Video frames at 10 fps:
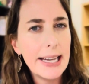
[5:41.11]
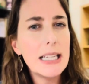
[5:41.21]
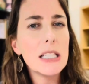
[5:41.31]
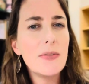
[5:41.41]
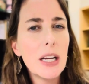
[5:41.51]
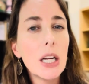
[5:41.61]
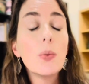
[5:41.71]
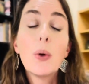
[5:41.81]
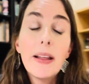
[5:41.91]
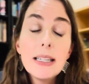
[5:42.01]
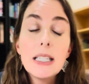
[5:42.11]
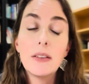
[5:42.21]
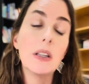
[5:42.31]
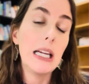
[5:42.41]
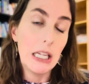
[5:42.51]
It's very
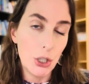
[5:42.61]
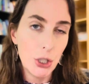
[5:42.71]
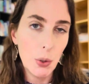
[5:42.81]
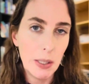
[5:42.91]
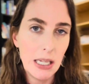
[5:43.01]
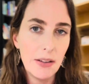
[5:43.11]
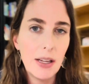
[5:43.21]
relatively intuitive.